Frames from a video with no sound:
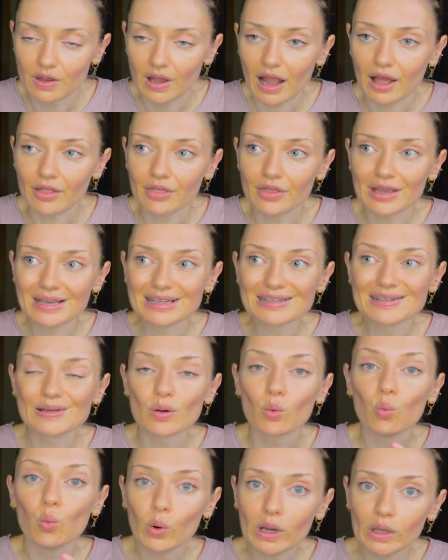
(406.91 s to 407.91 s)
I think it's
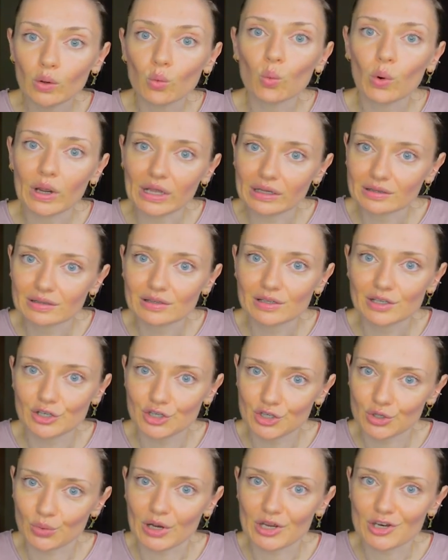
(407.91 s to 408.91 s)
a win-win
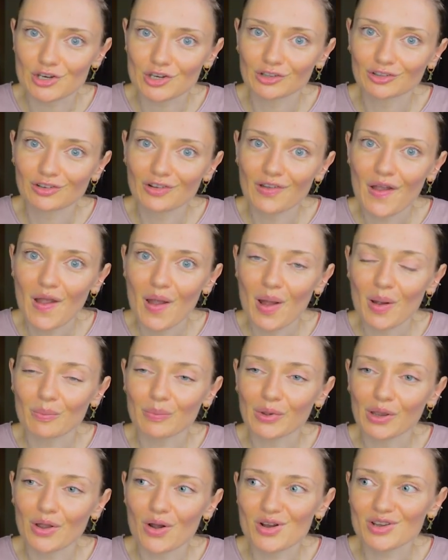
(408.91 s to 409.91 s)
situation
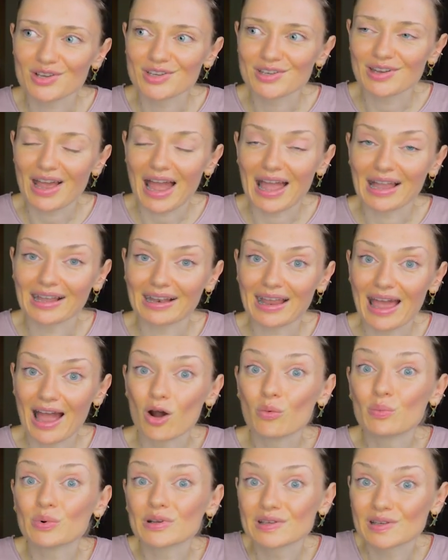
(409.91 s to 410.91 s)
because I can
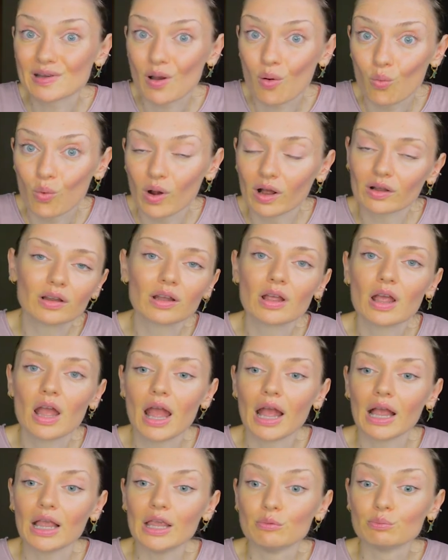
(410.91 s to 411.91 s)
help someone
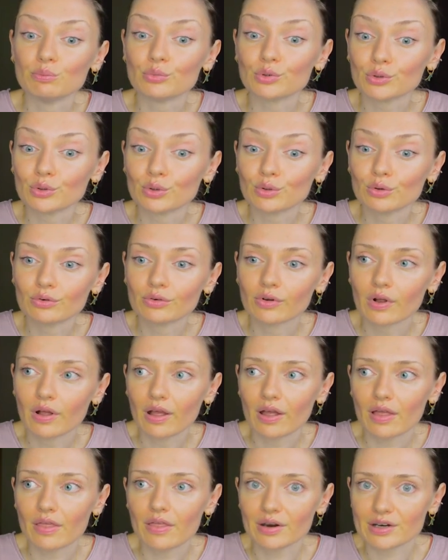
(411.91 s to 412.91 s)
improve
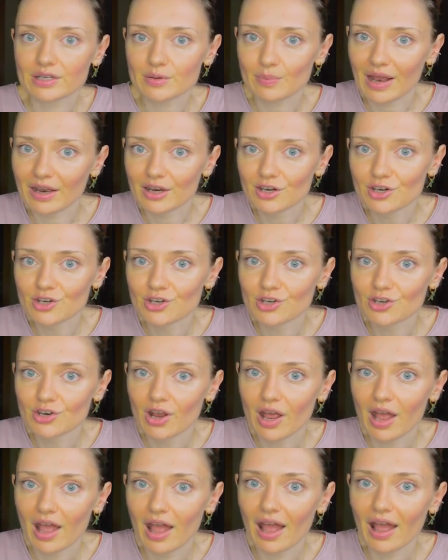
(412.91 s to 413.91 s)
their
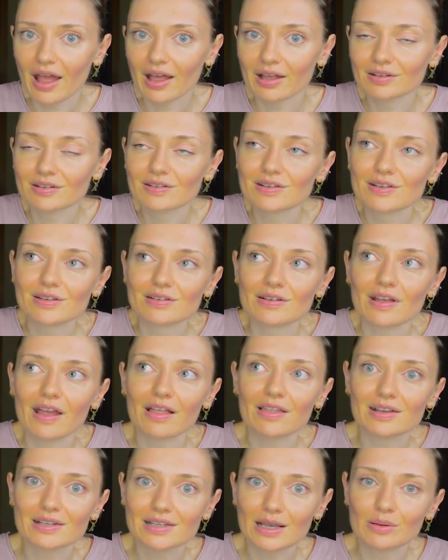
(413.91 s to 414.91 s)
Spanish, and
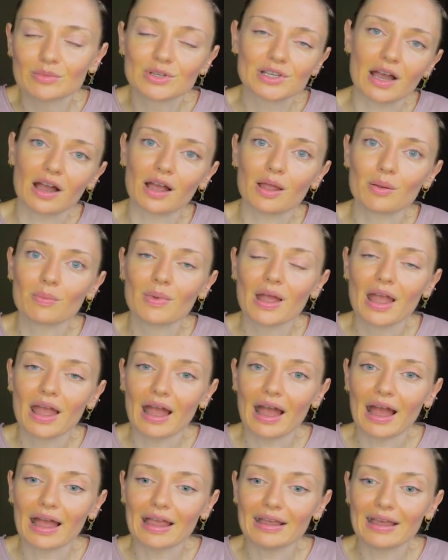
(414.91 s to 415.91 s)
at the same time,
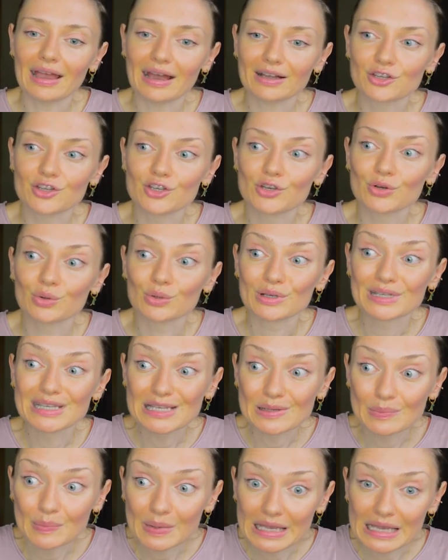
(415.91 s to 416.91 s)
I get to
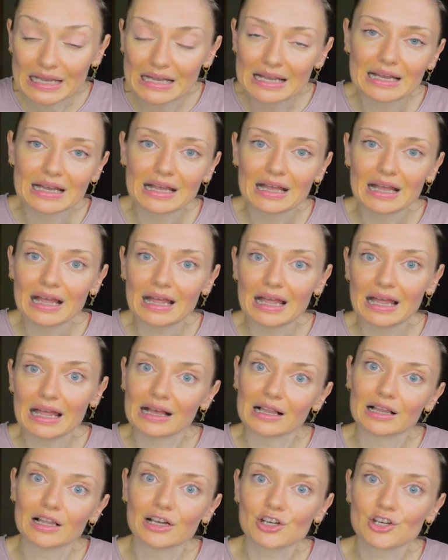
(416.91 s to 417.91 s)
speak
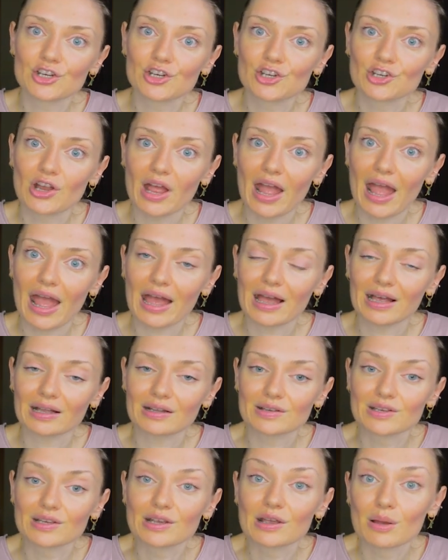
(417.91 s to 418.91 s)
English
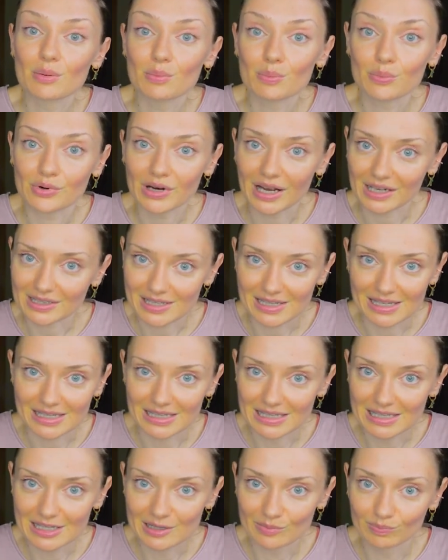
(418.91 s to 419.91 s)
and practice
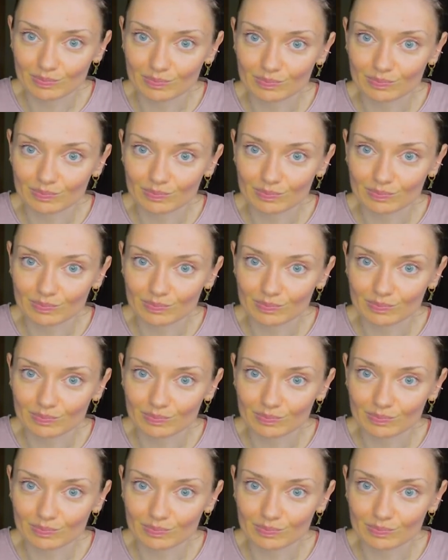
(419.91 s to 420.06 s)
it.